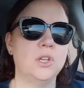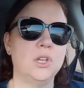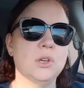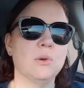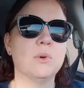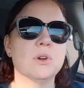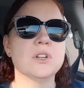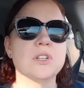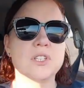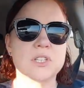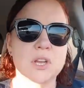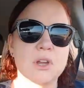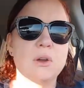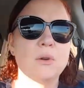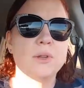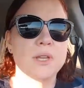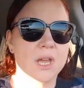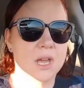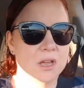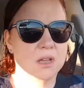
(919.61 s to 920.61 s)
you are
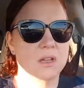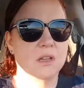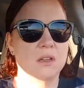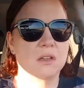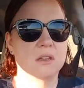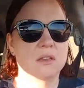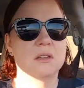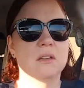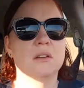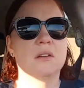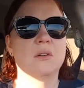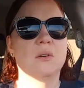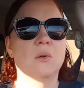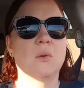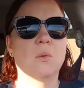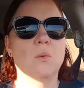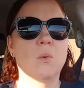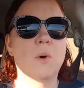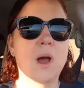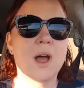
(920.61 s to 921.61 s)
so young
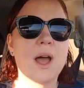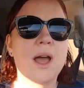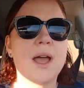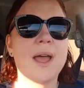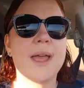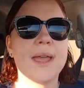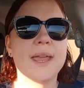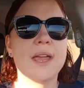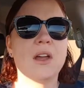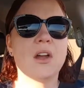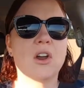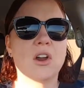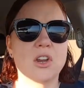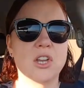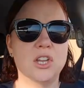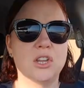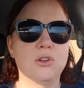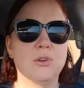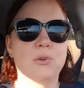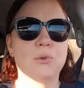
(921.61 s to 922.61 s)
why are
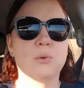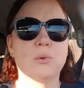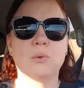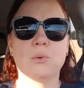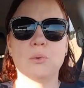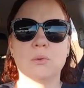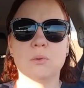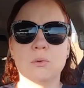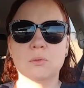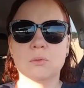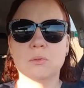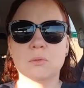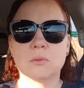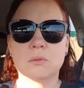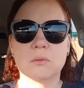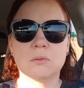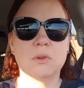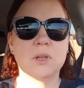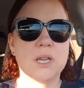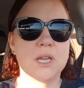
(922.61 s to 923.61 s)

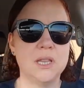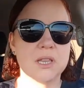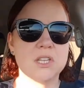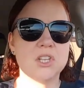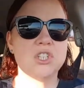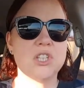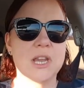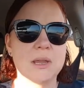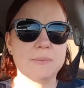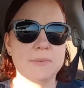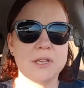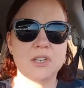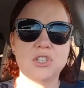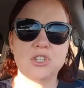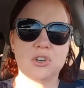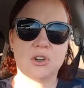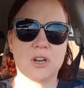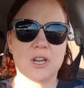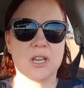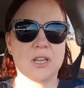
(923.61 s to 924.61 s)
you in the shape that
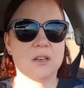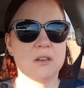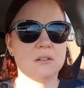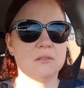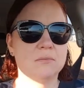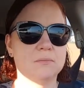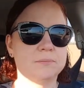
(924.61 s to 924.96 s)
you're in.